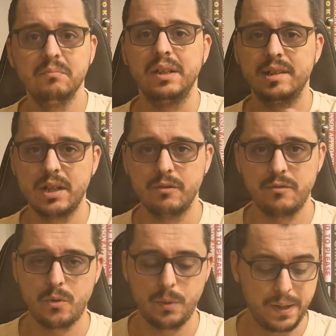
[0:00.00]
Instead of
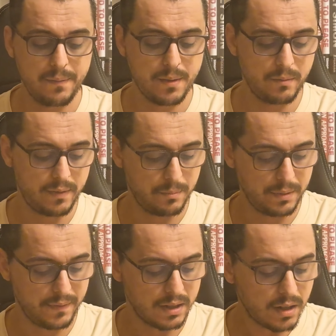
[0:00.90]
throwing them
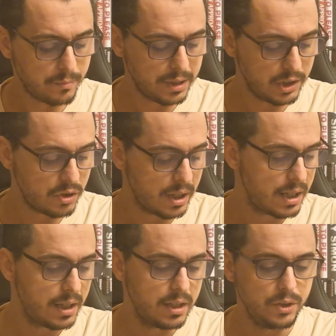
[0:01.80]
in the garbage,
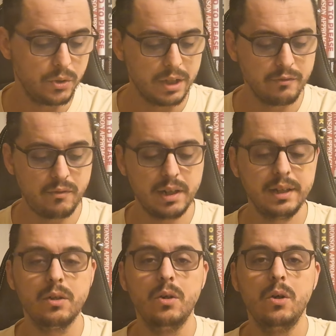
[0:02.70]
you can
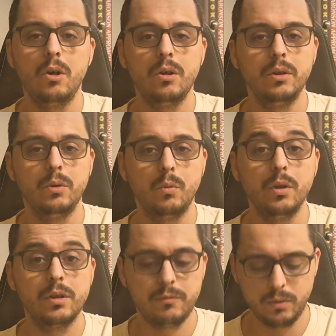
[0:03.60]
find
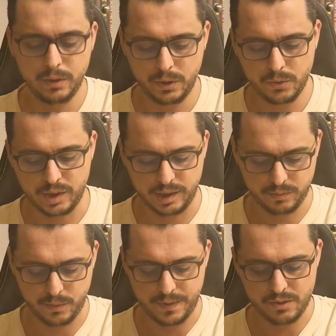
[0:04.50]
wonderful uses
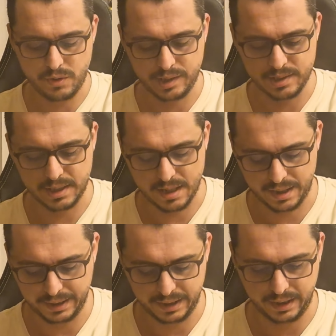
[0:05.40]
with the tricks that are
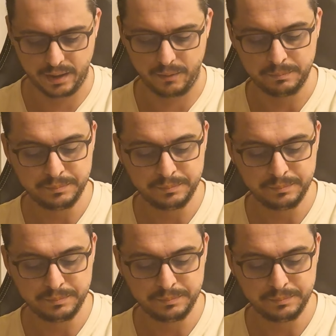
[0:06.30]
in here.